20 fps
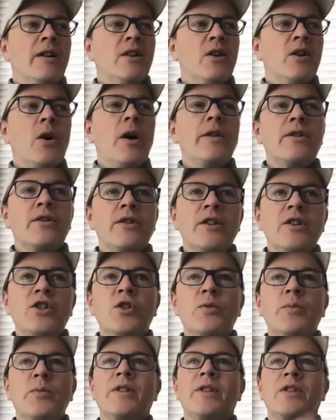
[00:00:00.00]
other
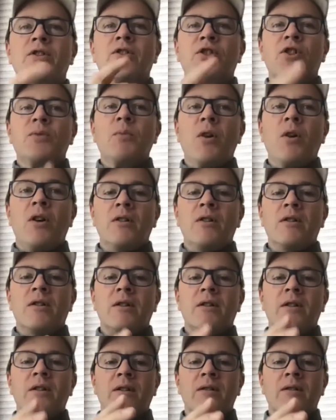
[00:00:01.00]
instruments, there are
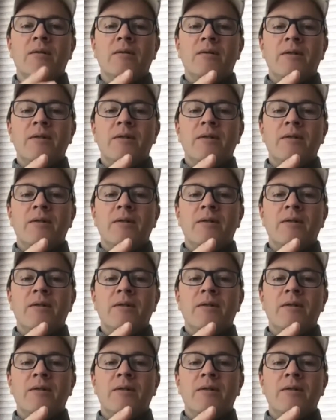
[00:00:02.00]
smaller